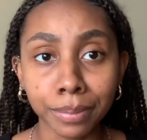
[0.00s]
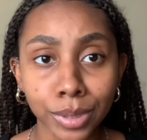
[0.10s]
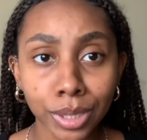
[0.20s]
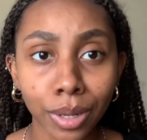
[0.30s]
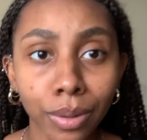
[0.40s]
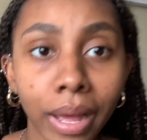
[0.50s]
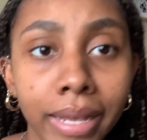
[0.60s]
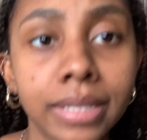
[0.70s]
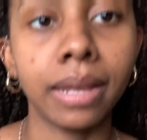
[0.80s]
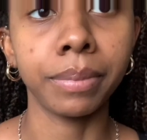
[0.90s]
So I
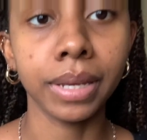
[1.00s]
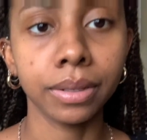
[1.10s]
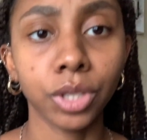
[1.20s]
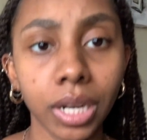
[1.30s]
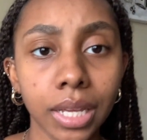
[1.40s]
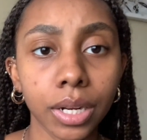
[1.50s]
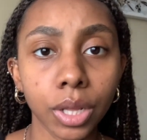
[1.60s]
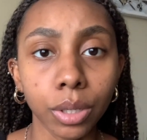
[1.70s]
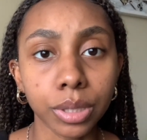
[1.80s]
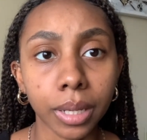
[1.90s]
guess I'm gonna try to get a
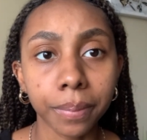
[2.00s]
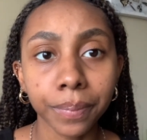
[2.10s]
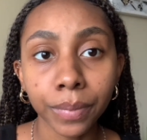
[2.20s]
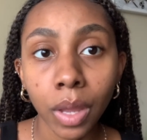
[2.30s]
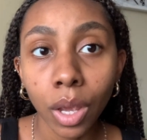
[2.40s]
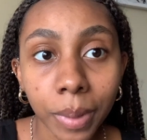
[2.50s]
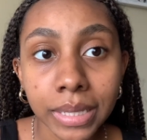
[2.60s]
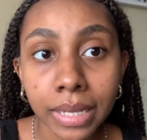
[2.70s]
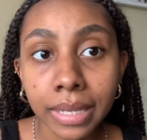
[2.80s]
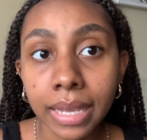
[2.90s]
close up.
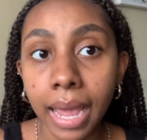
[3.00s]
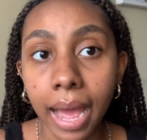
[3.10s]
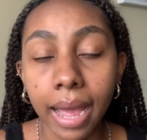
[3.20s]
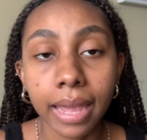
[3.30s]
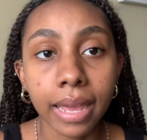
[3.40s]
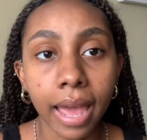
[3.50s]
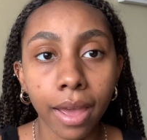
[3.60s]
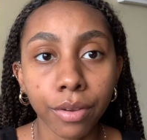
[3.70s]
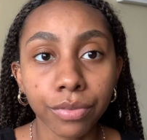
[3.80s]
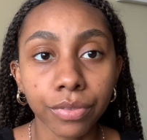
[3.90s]
Basically, I
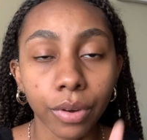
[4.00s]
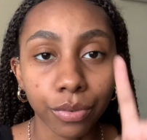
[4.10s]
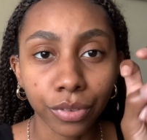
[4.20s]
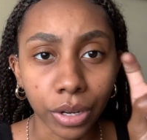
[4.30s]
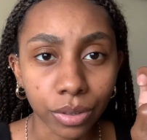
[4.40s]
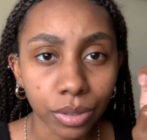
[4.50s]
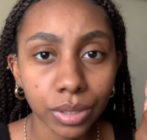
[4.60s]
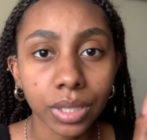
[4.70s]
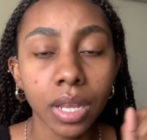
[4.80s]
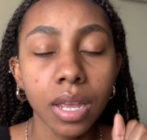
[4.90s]
have freckles,
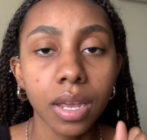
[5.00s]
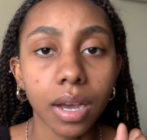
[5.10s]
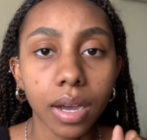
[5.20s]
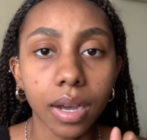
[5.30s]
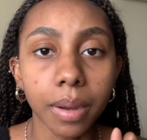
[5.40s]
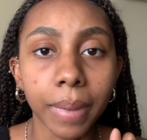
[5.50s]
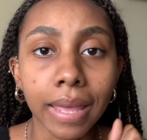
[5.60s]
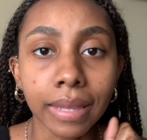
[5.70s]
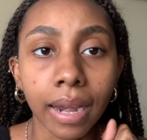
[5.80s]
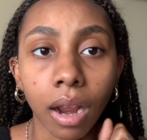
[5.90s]

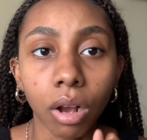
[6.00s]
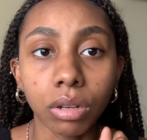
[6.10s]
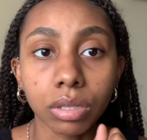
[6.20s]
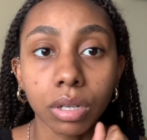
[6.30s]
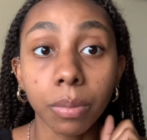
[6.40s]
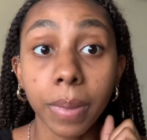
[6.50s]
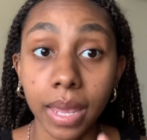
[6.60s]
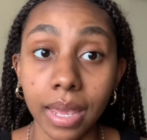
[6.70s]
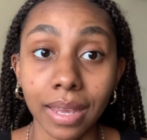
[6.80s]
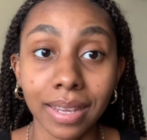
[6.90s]
and then I also
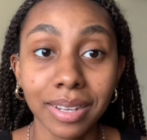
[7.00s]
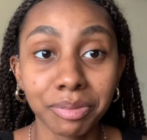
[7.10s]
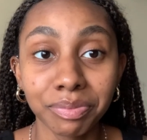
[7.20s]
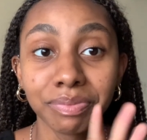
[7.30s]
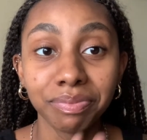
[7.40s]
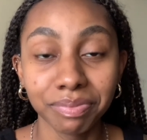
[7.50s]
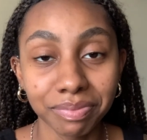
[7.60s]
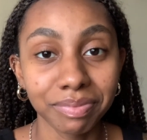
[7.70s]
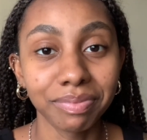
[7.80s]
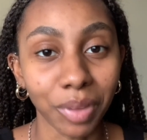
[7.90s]
pick.
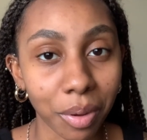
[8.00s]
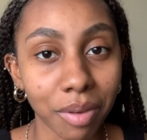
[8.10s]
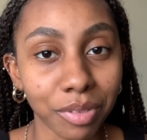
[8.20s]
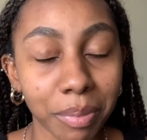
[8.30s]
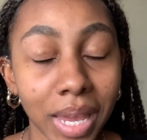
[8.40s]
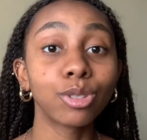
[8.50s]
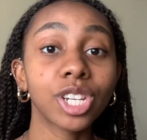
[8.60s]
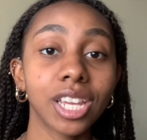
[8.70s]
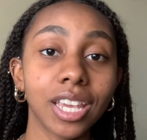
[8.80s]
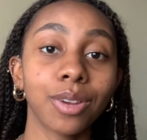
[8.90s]
Don't come for me. Usually
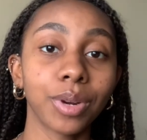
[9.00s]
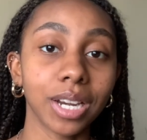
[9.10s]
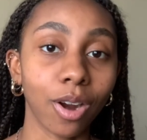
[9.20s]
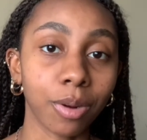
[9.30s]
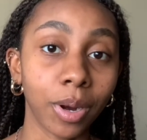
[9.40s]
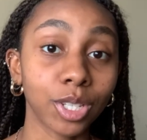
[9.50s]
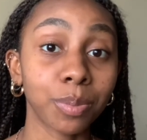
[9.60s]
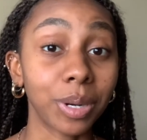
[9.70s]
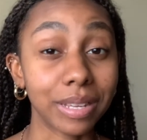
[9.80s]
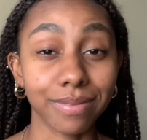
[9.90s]
can get rid of dark marks
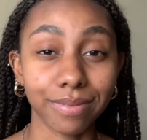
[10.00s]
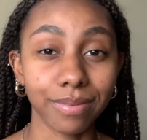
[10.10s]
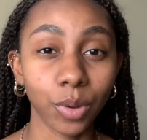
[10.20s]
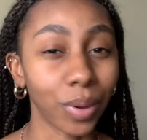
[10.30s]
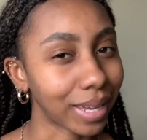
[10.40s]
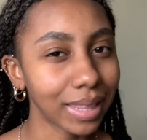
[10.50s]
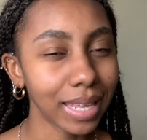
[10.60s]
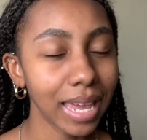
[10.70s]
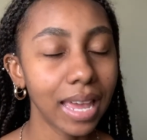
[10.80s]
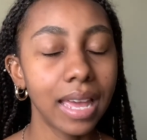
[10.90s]
pretty quickly.